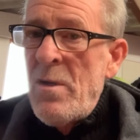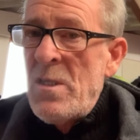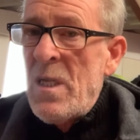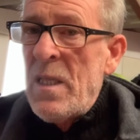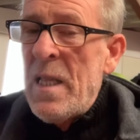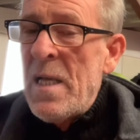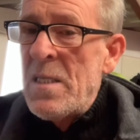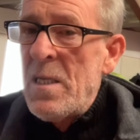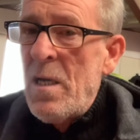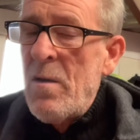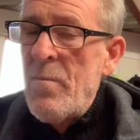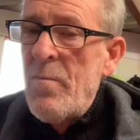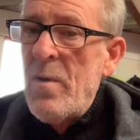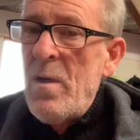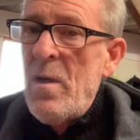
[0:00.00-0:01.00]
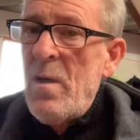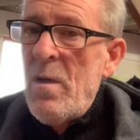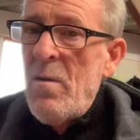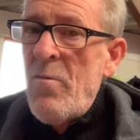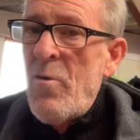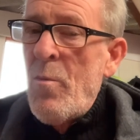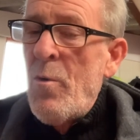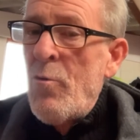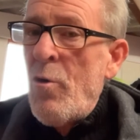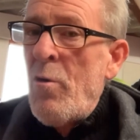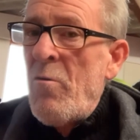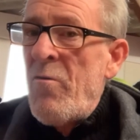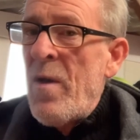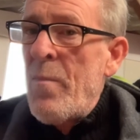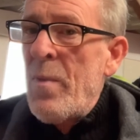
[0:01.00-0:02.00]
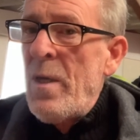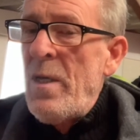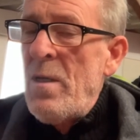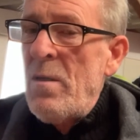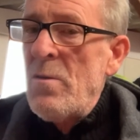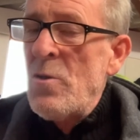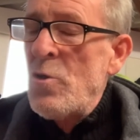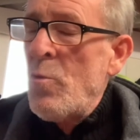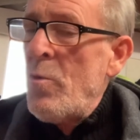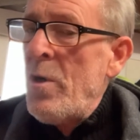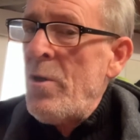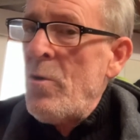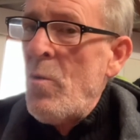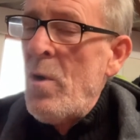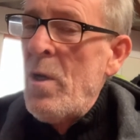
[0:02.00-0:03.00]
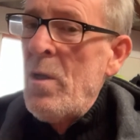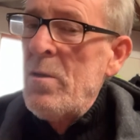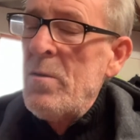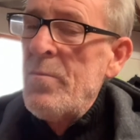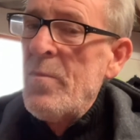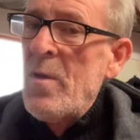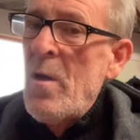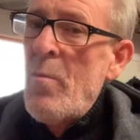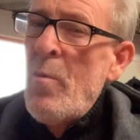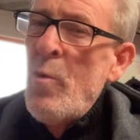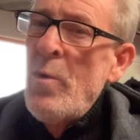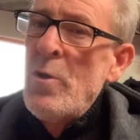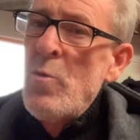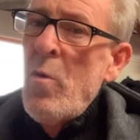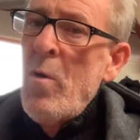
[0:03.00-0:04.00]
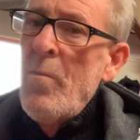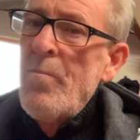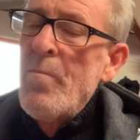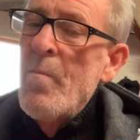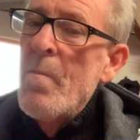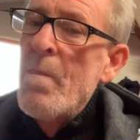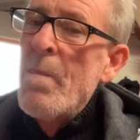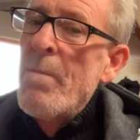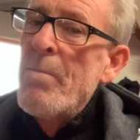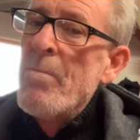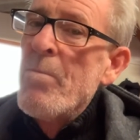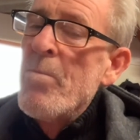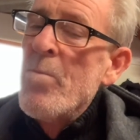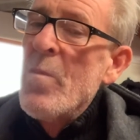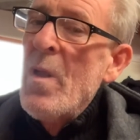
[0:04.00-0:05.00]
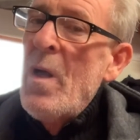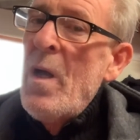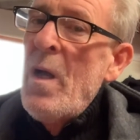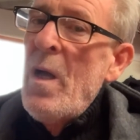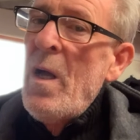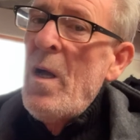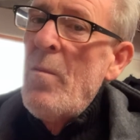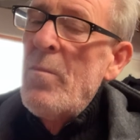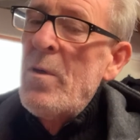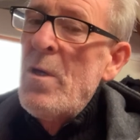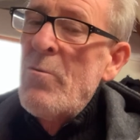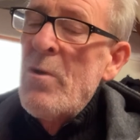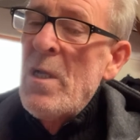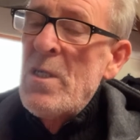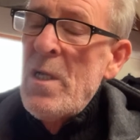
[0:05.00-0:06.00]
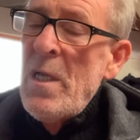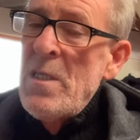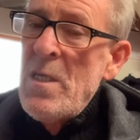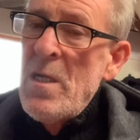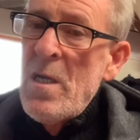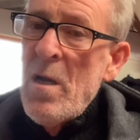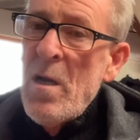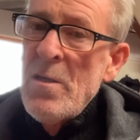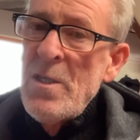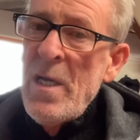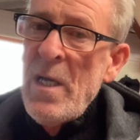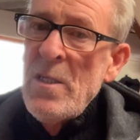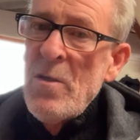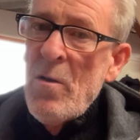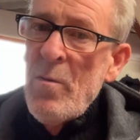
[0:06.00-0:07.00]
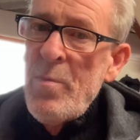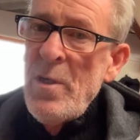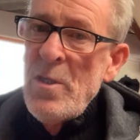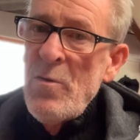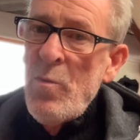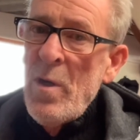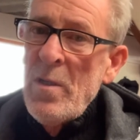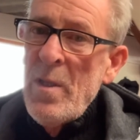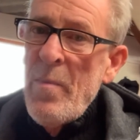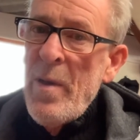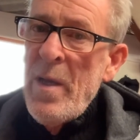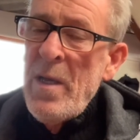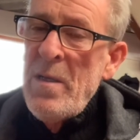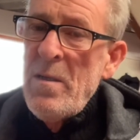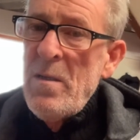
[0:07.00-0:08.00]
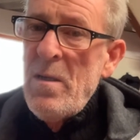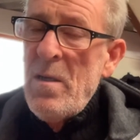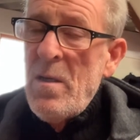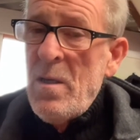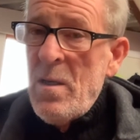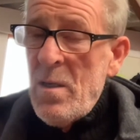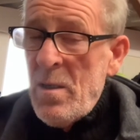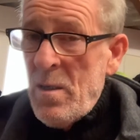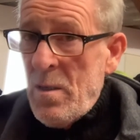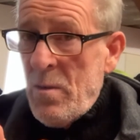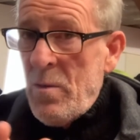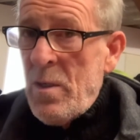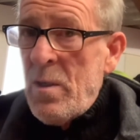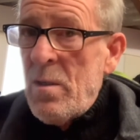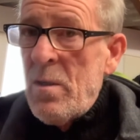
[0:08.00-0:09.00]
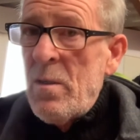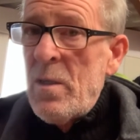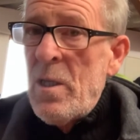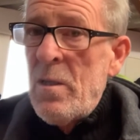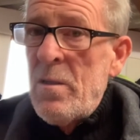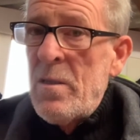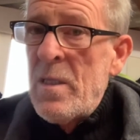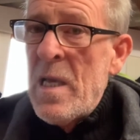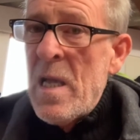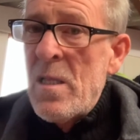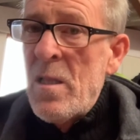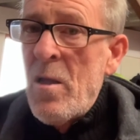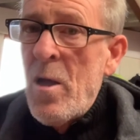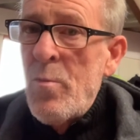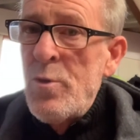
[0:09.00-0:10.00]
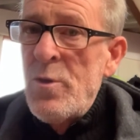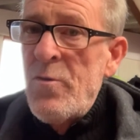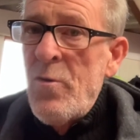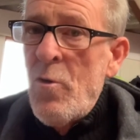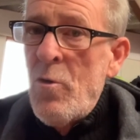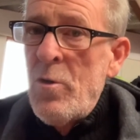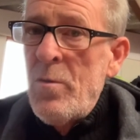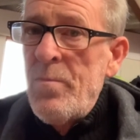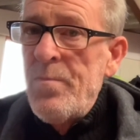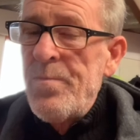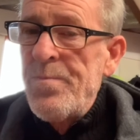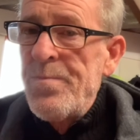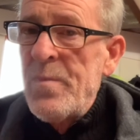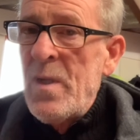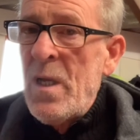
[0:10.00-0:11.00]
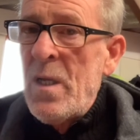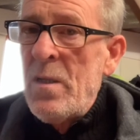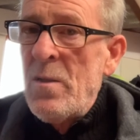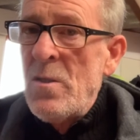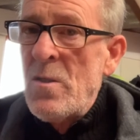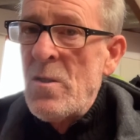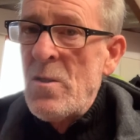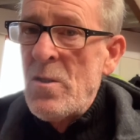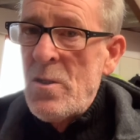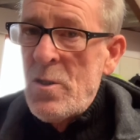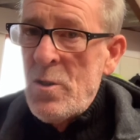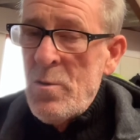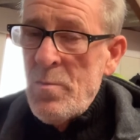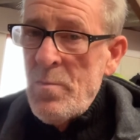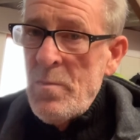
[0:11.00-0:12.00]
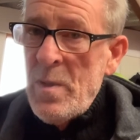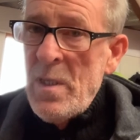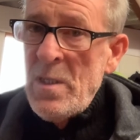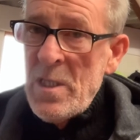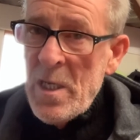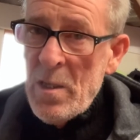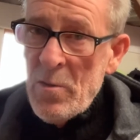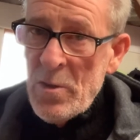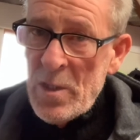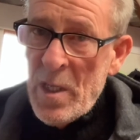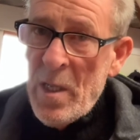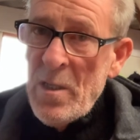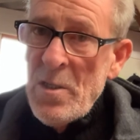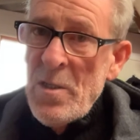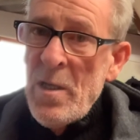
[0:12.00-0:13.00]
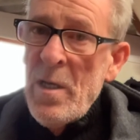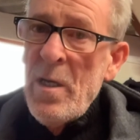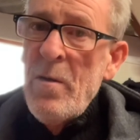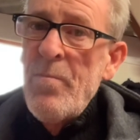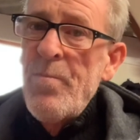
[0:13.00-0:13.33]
a letter from a royal family somewhere in the world, can't remember which one. Congratulating Cartiers on a piece of work they made. Gilded the candelabras for them, and there's some internal signage there.